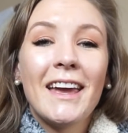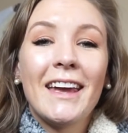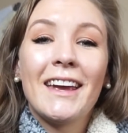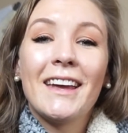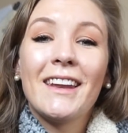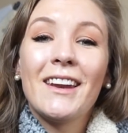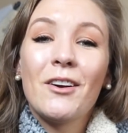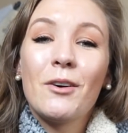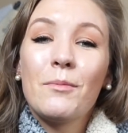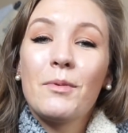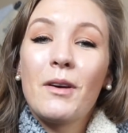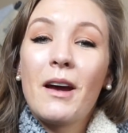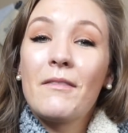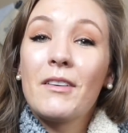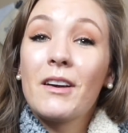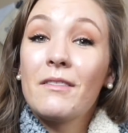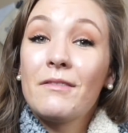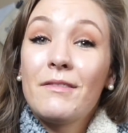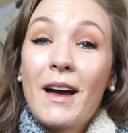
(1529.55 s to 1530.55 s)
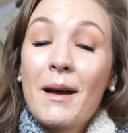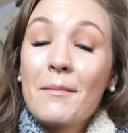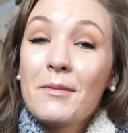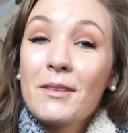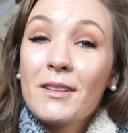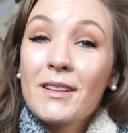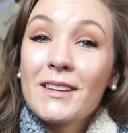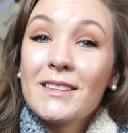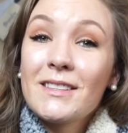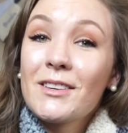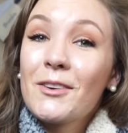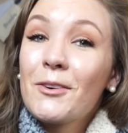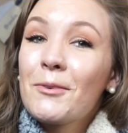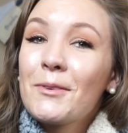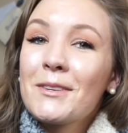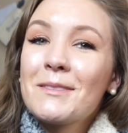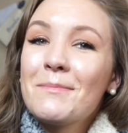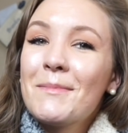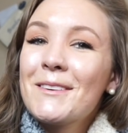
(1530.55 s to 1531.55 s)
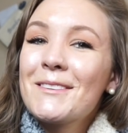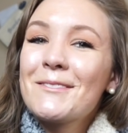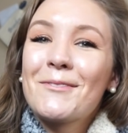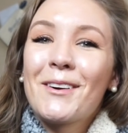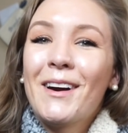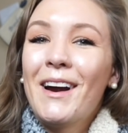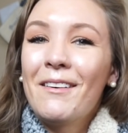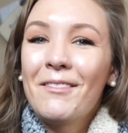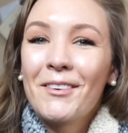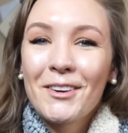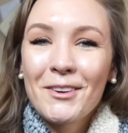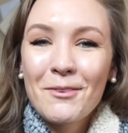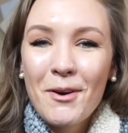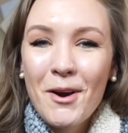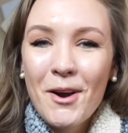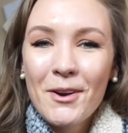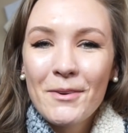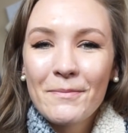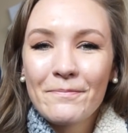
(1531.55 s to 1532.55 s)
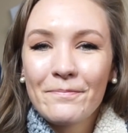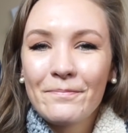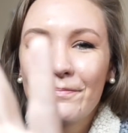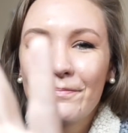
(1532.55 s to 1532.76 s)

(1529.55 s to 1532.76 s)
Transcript: and I hope you're having a fabulous Christmas wherever you are.